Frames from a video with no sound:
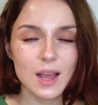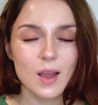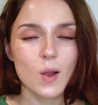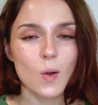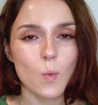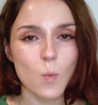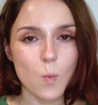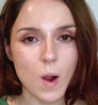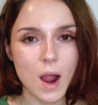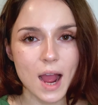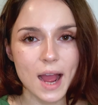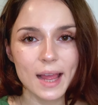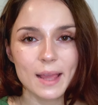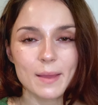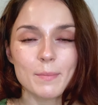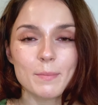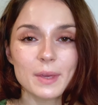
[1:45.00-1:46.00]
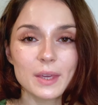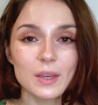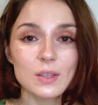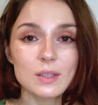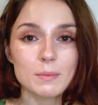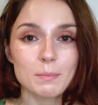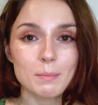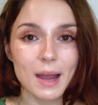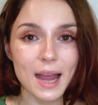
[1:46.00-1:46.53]
Why?
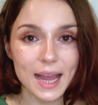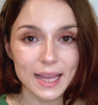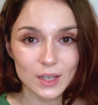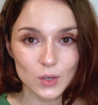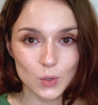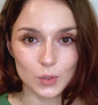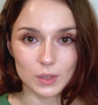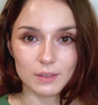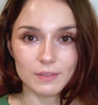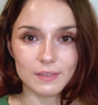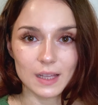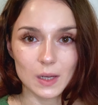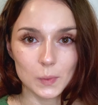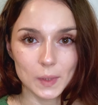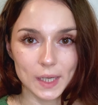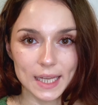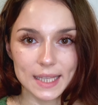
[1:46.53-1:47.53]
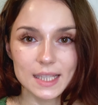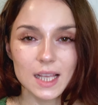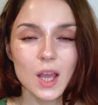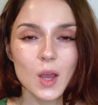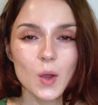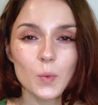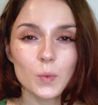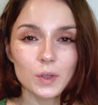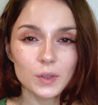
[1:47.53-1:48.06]
Because my cauliflower heads
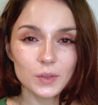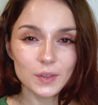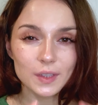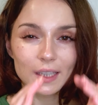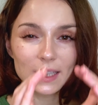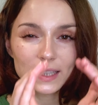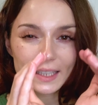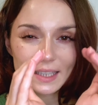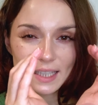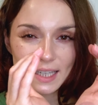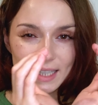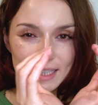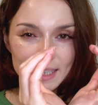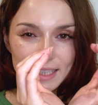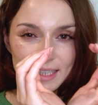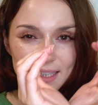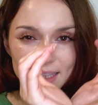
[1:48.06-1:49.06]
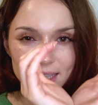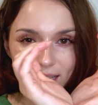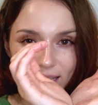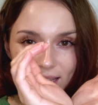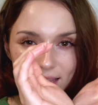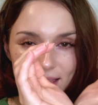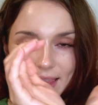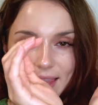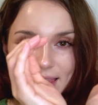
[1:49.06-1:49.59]
were really tiny,
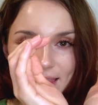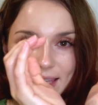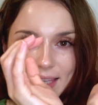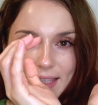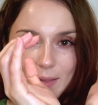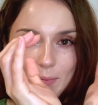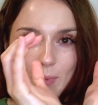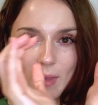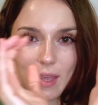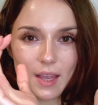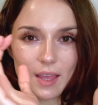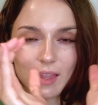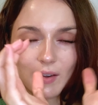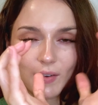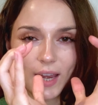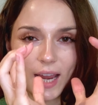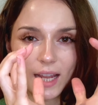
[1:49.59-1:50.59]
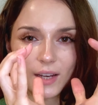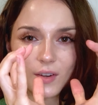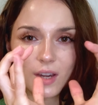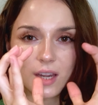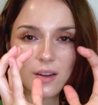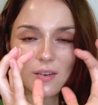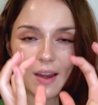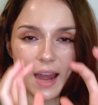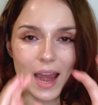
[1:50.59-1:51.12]
like this big,
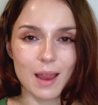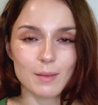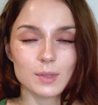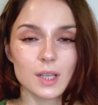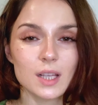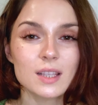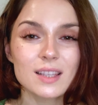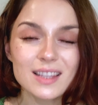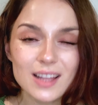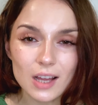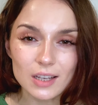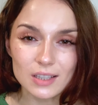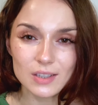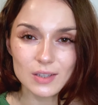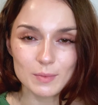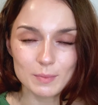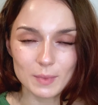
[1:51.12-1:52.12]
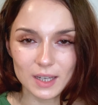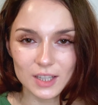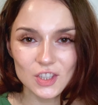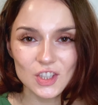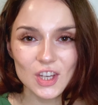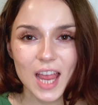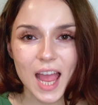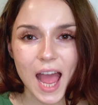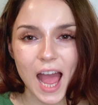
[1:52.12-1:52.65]
300 grams. It's not too
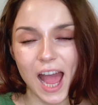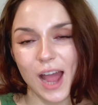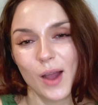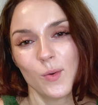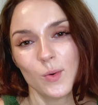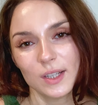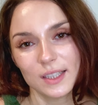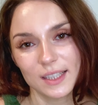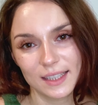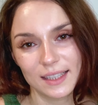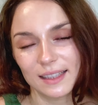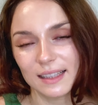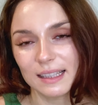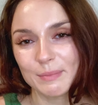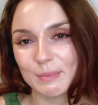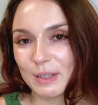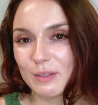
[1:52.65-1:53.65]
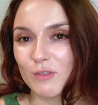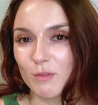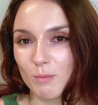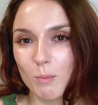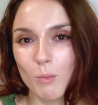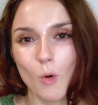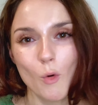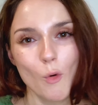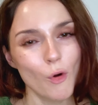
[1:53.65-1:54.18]
much. I wanted a little bit
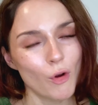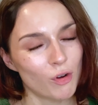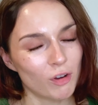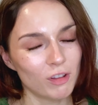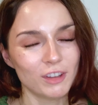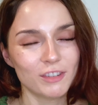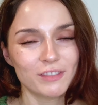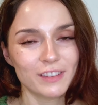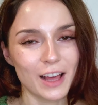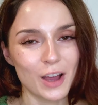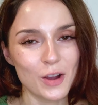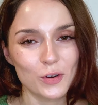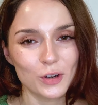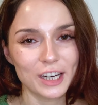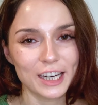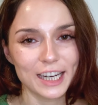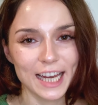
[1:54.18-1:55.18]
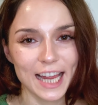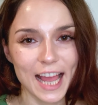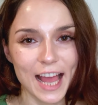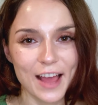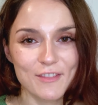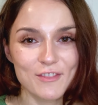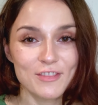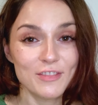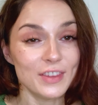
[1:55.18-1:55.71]
more cauliflower
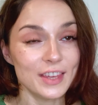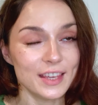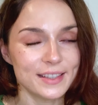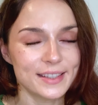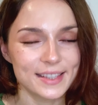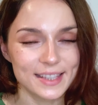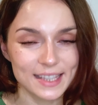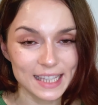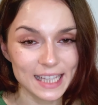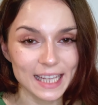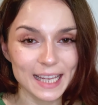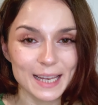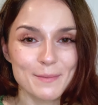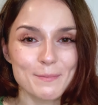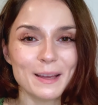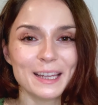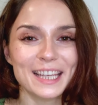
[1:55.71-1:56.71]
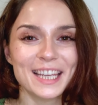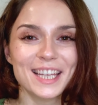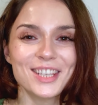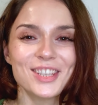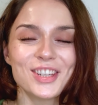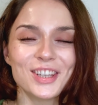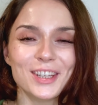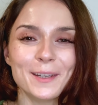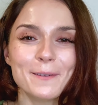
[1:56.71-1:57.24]
feast in my
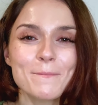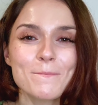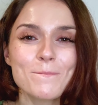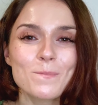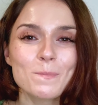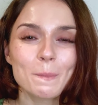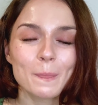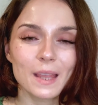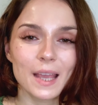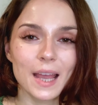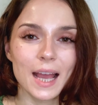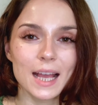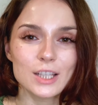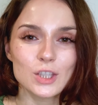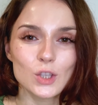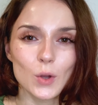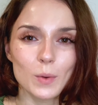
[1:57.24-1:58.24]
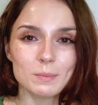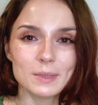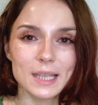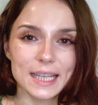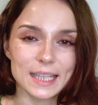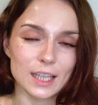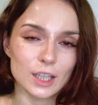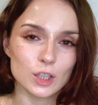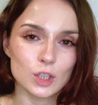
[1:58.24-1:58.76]
kitchen, so I'm
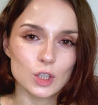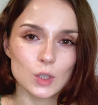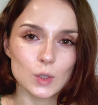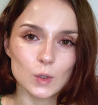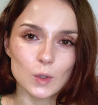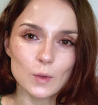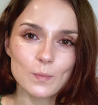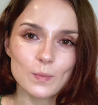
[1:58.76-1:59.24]
taking 2.